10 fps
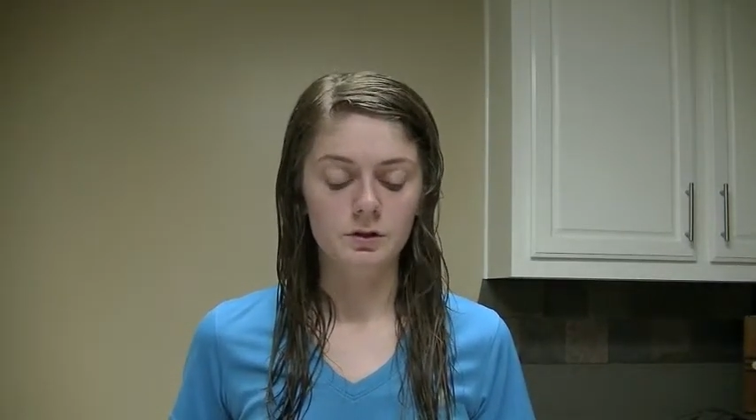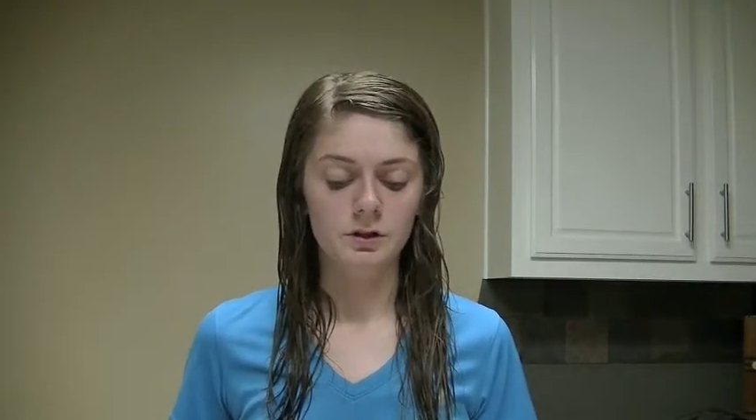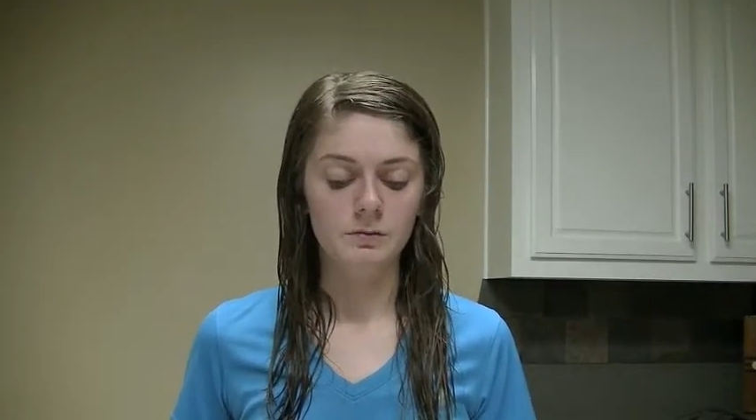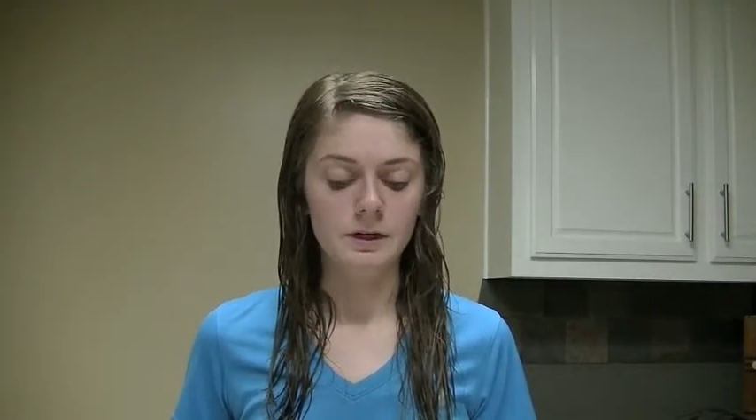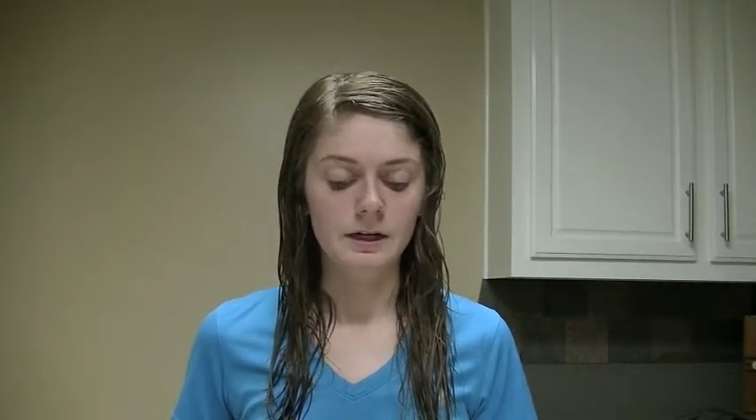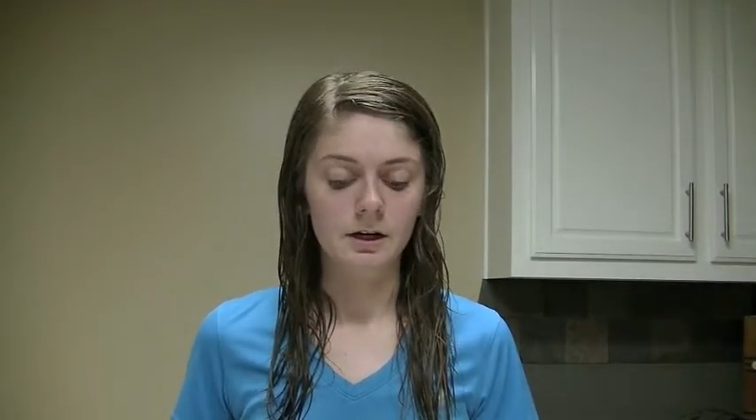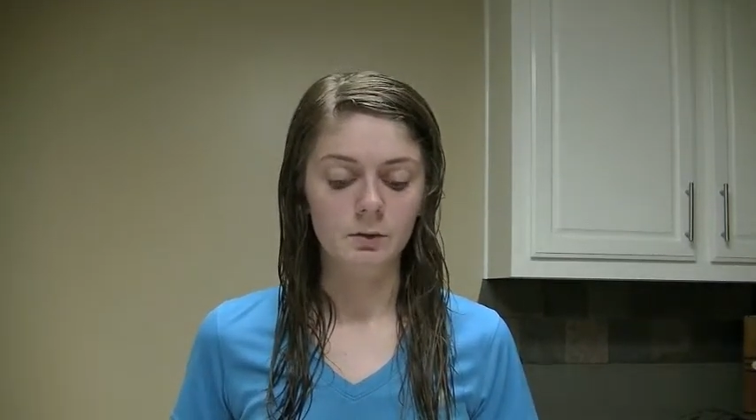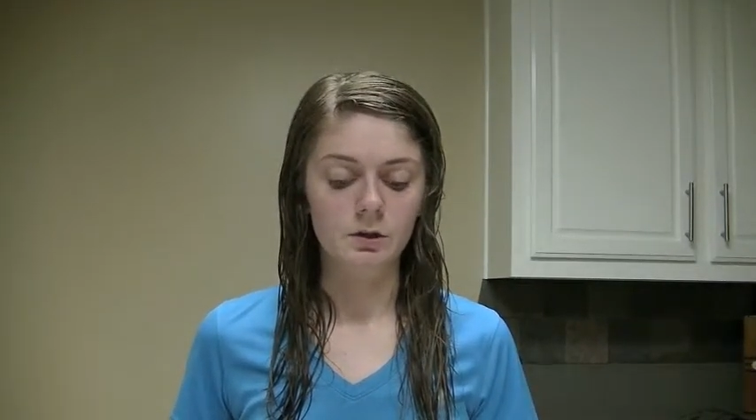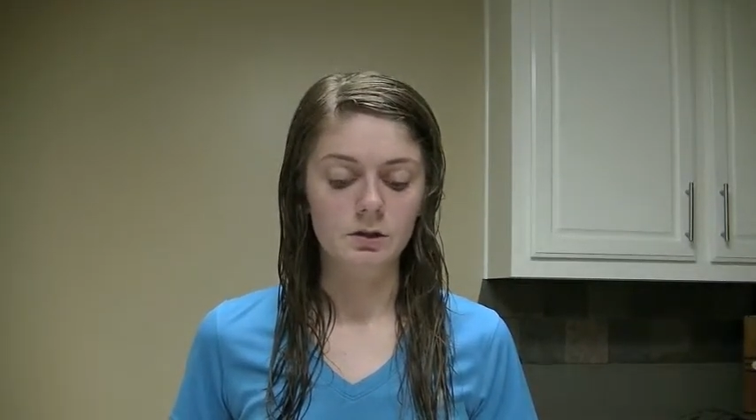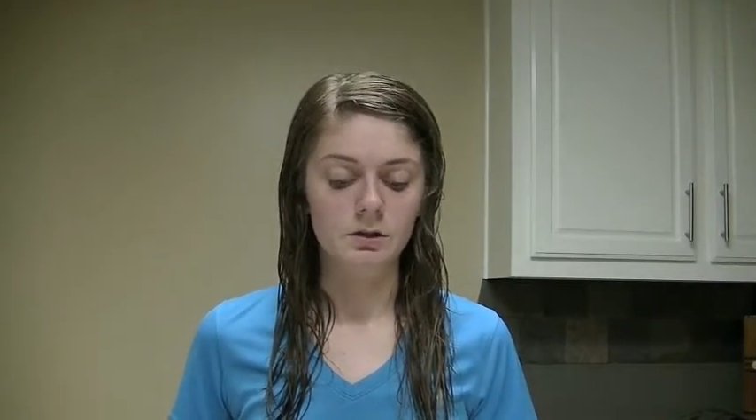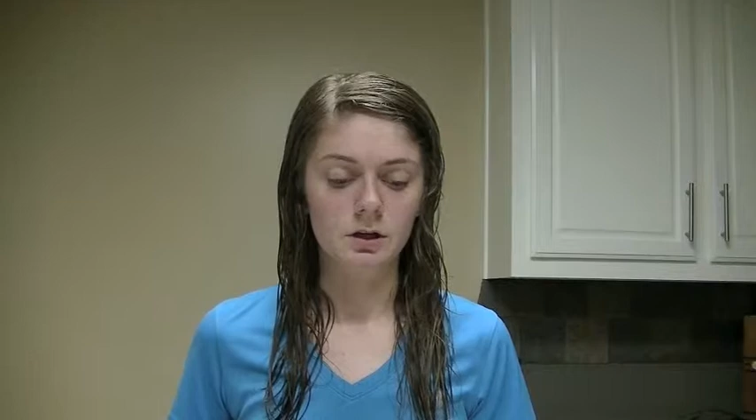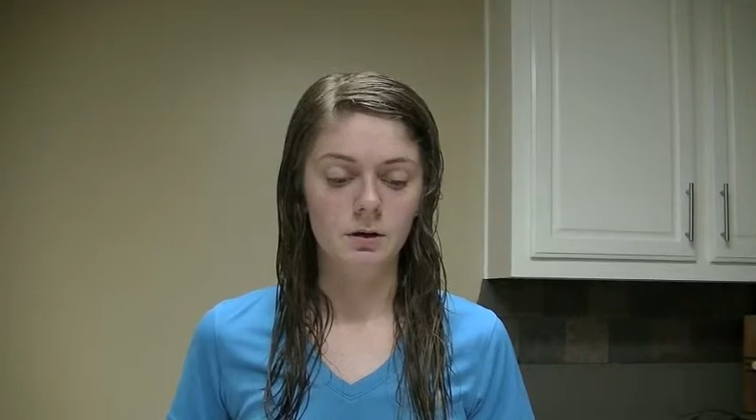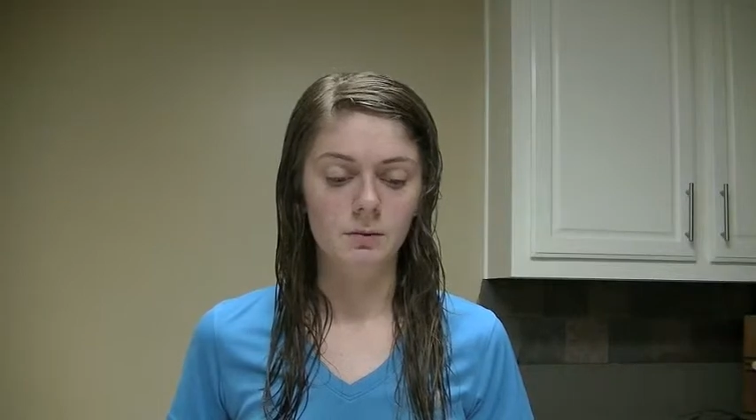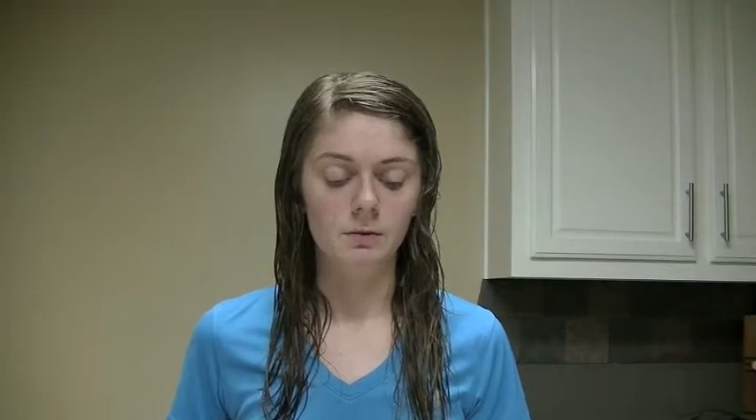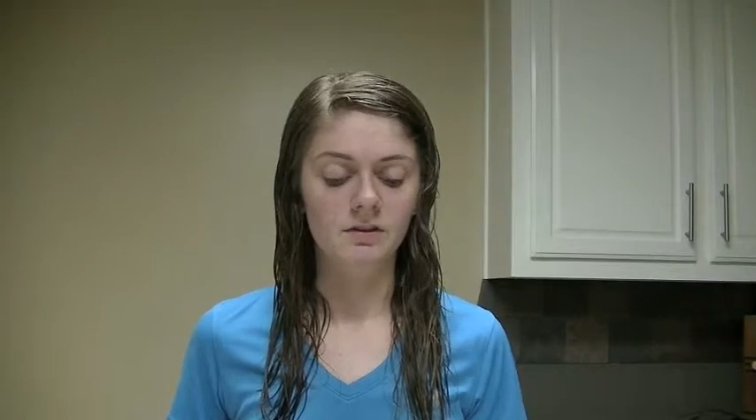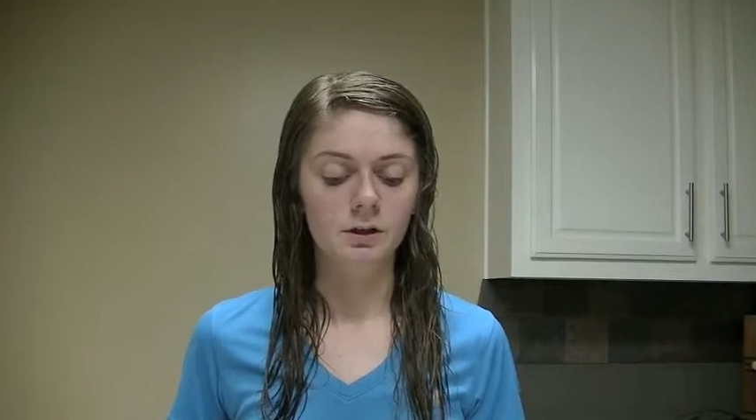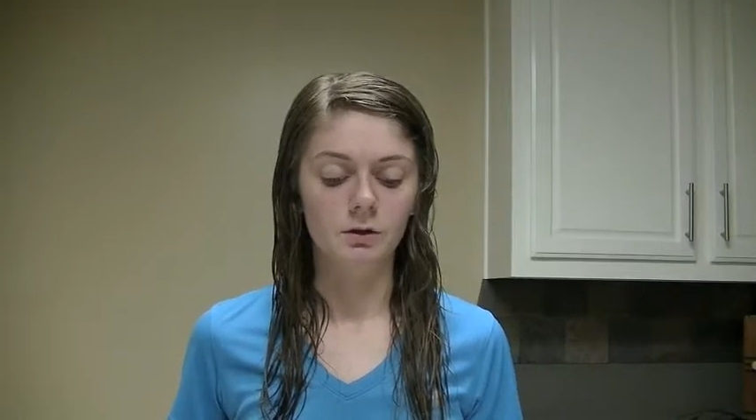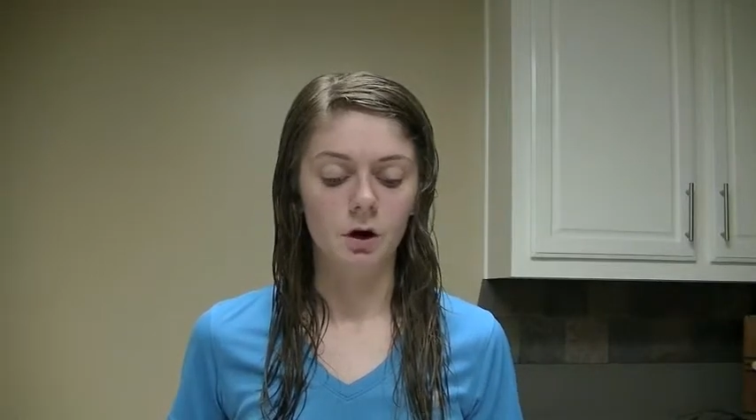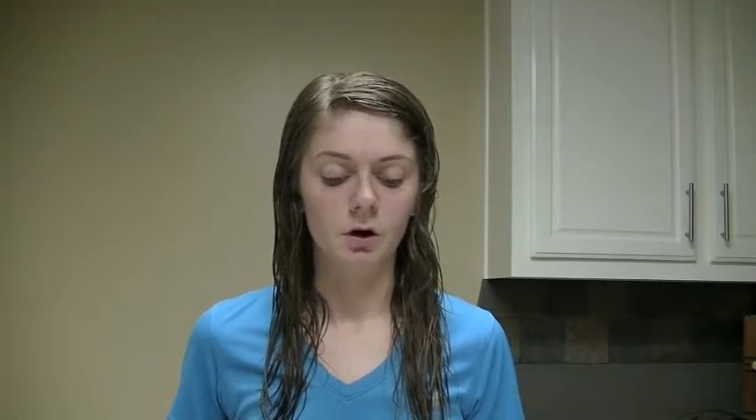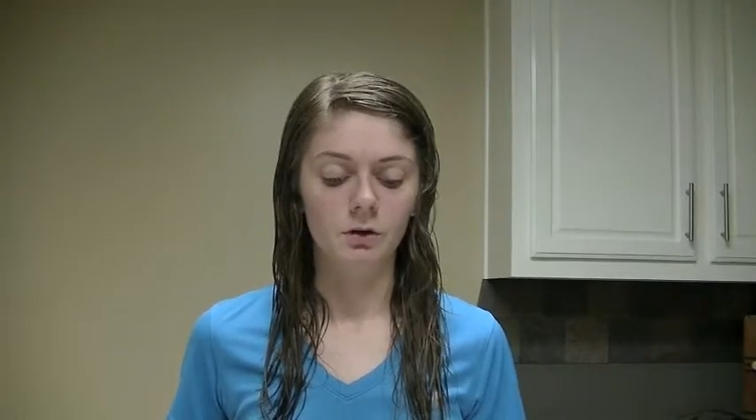the media, which is a video
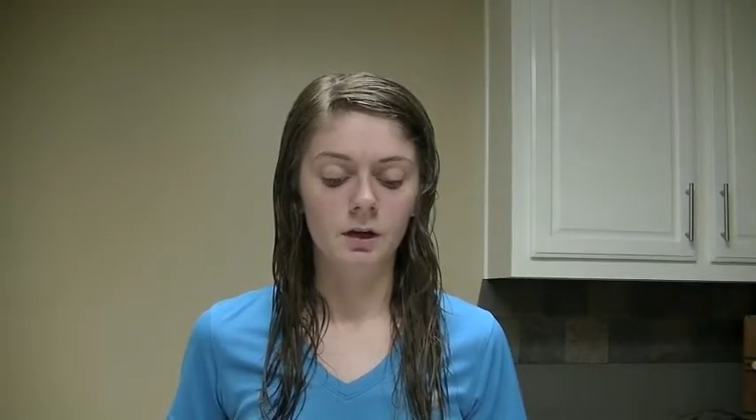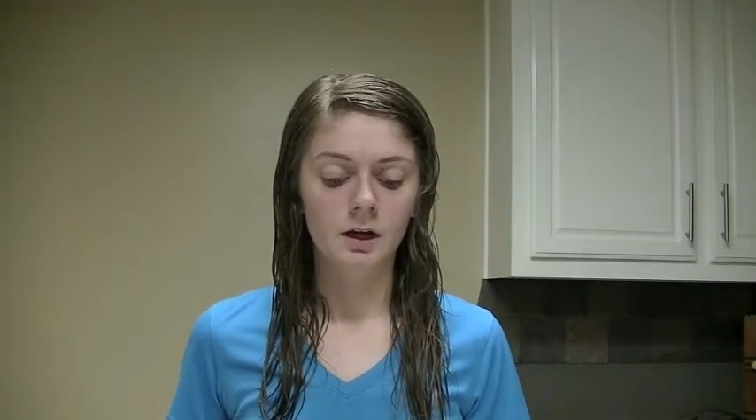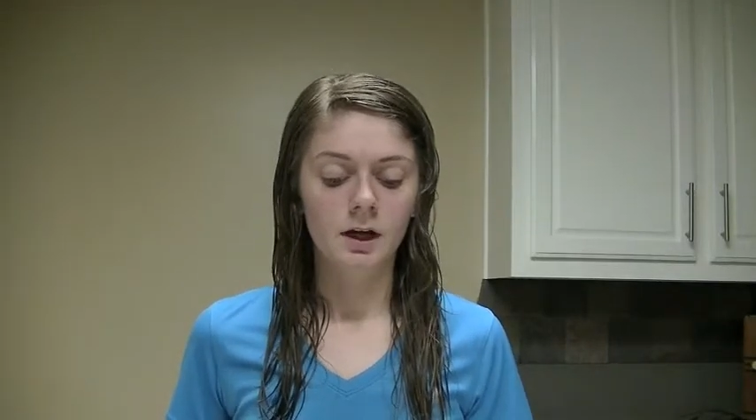called